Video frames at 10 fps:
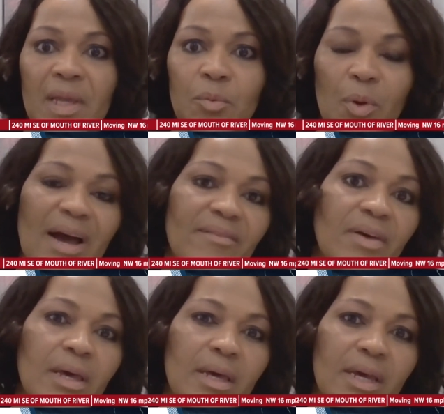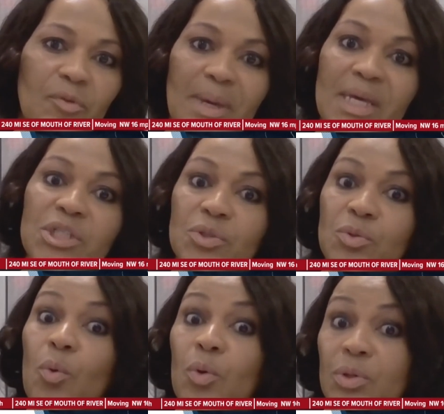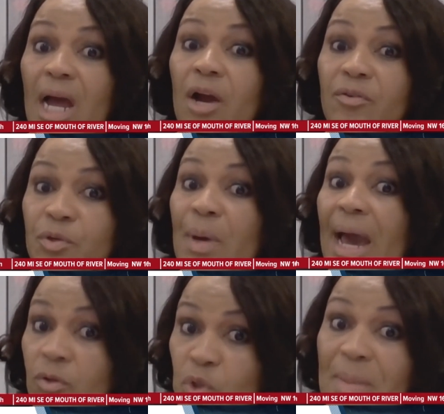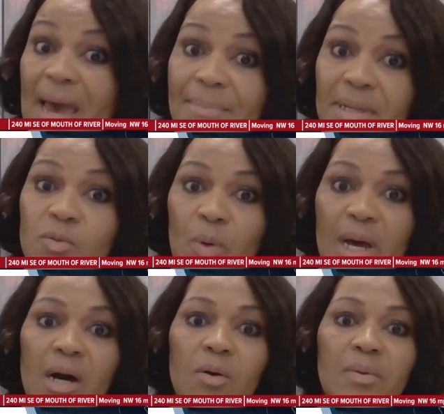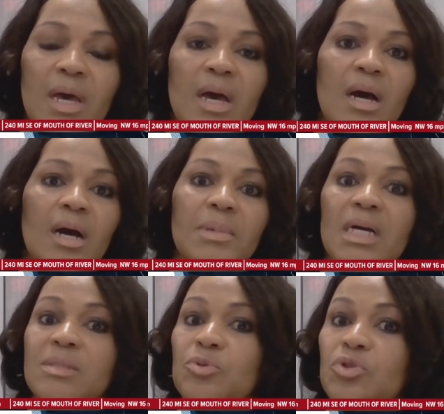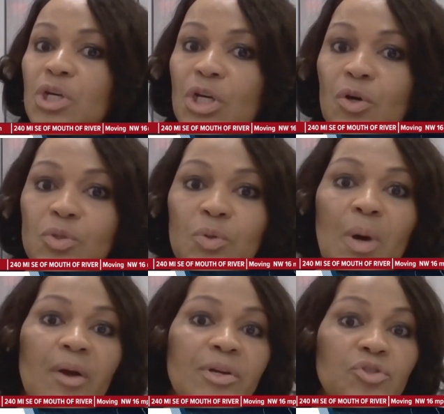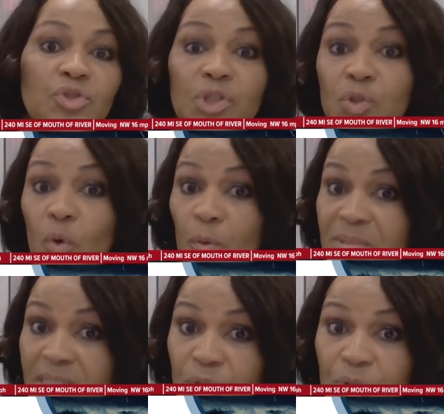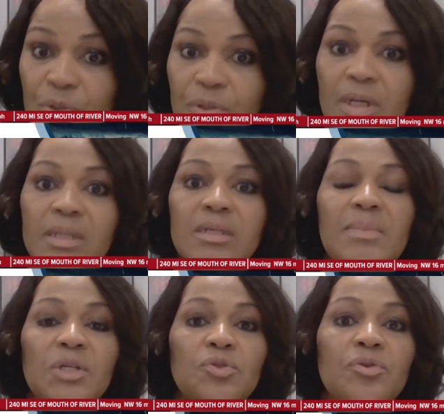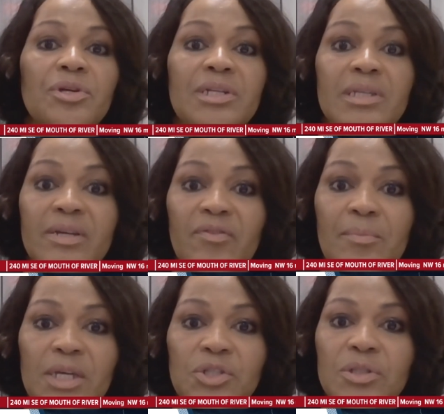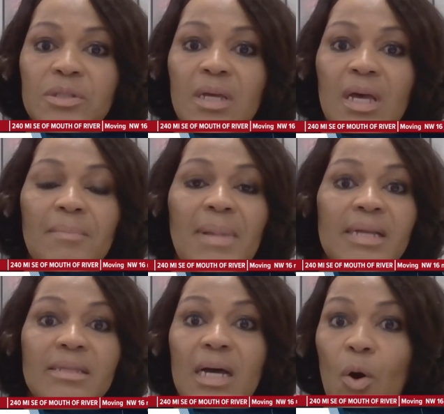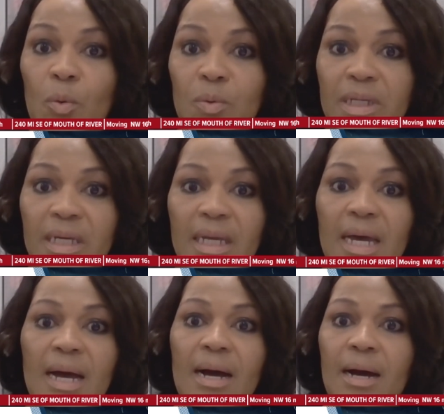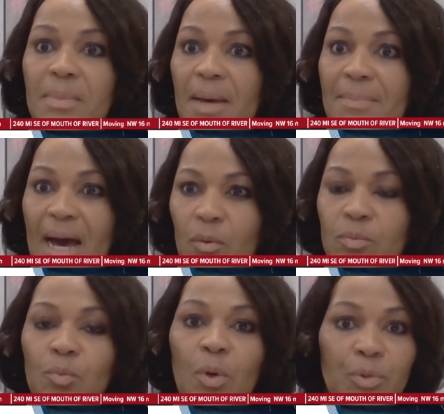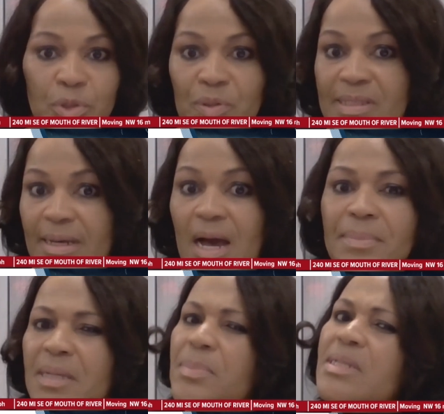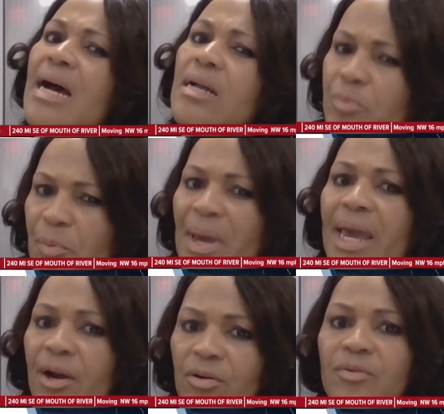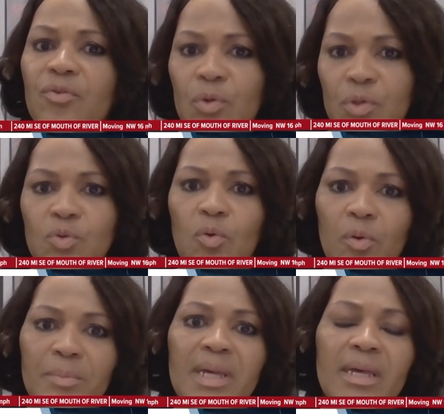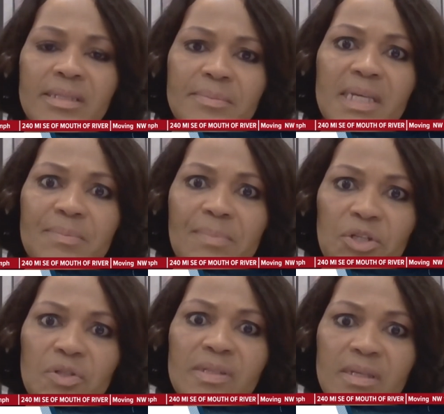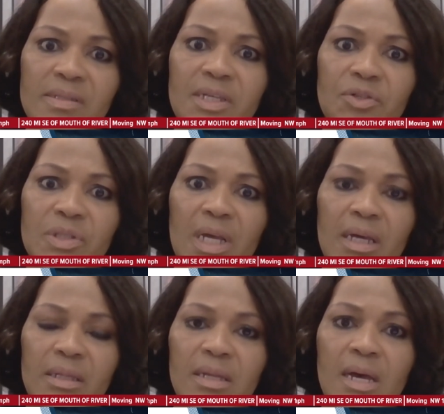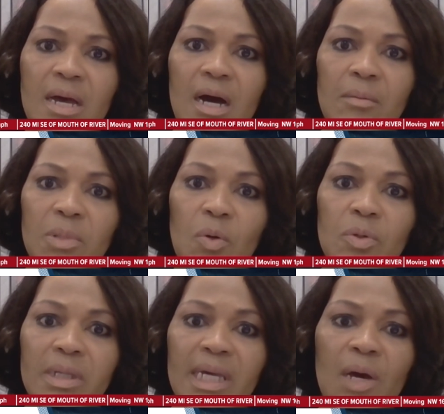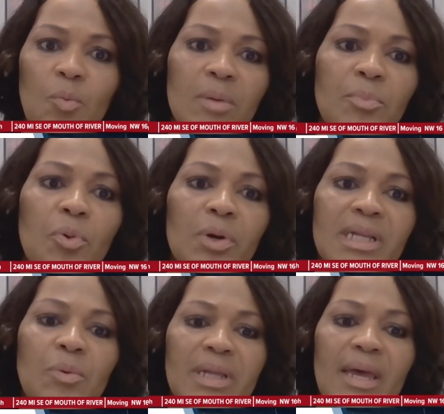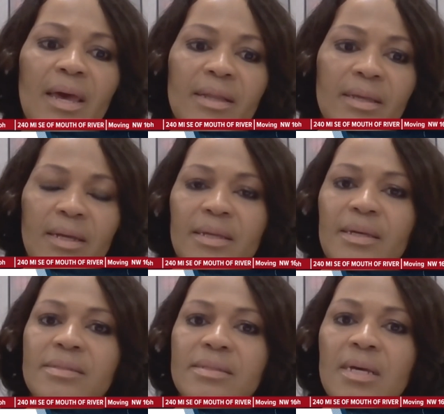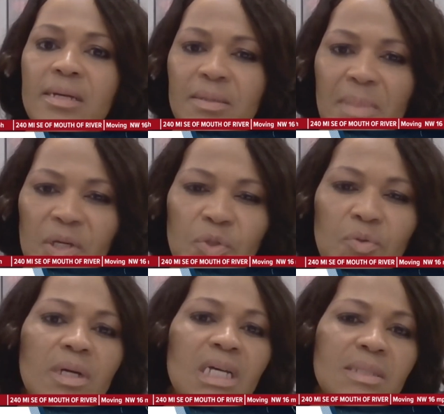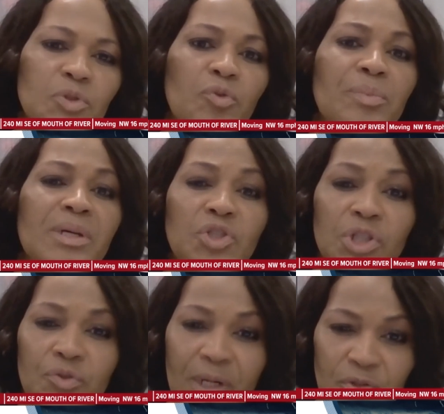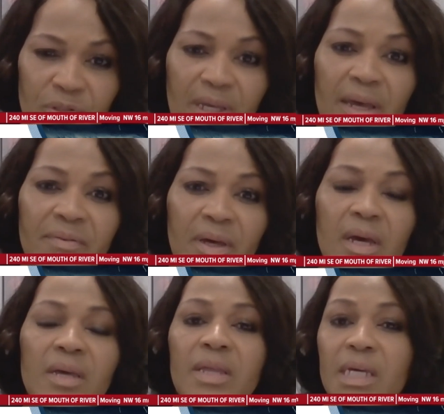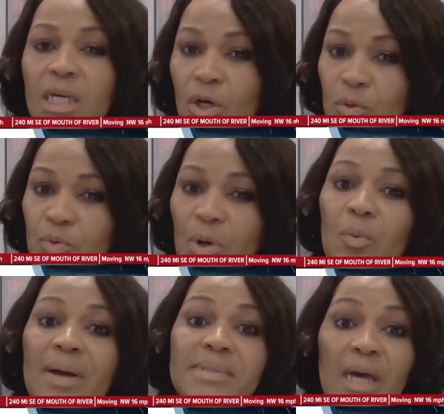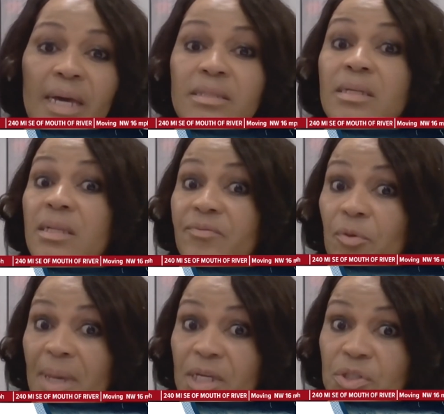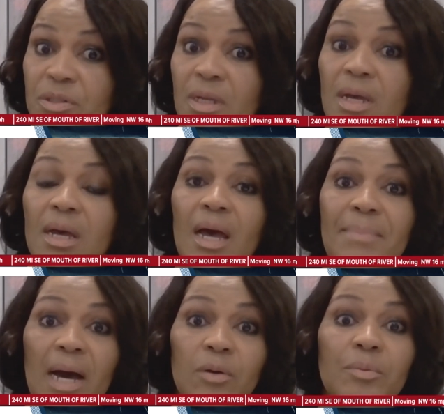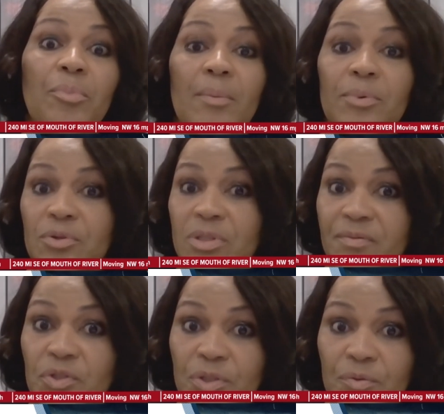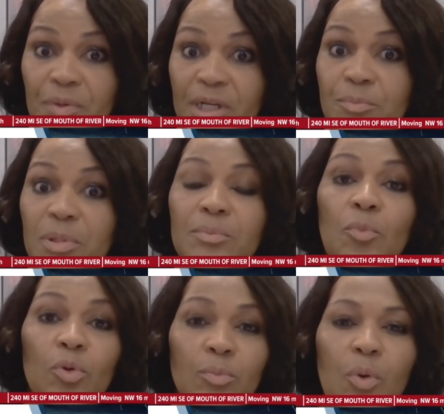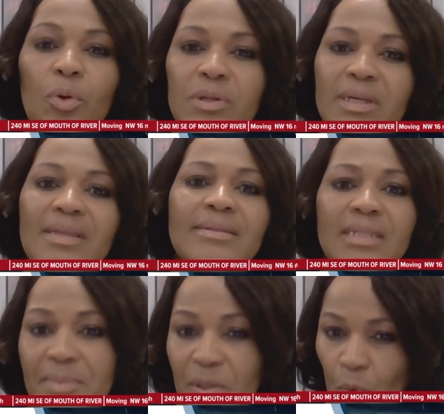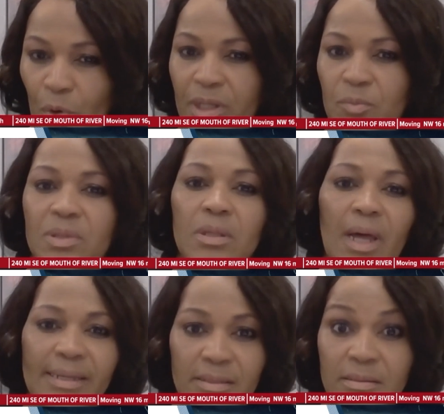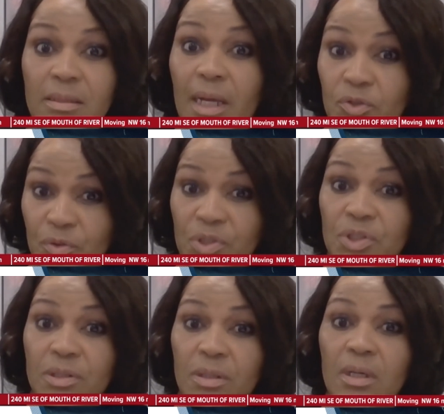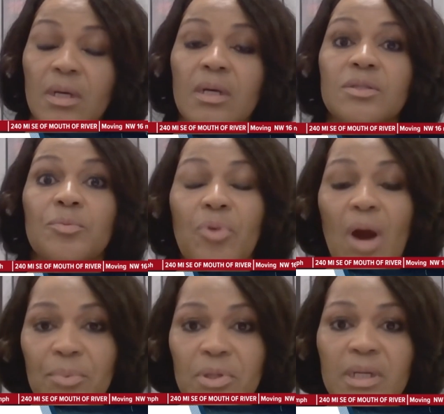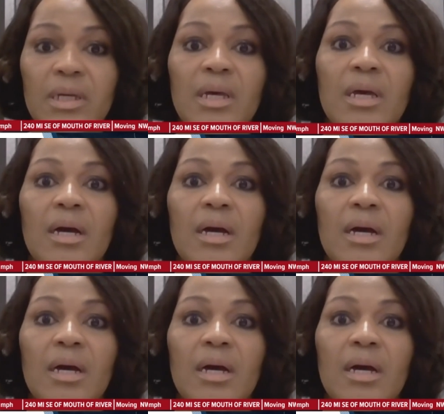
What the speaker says: will have information on our view outage map as well. Customers go to our Entergy Storm Center to make sure they're getting information about not only about what we're doing as a company, but how to prepare for a storm, especially since they're staying locally. And one point I want to add, Katie, is to make sure the customers are being generator safe. They can go to our website to get information about the proper use of a generator, but more importantly, they need to be working with a licensed electrician to properly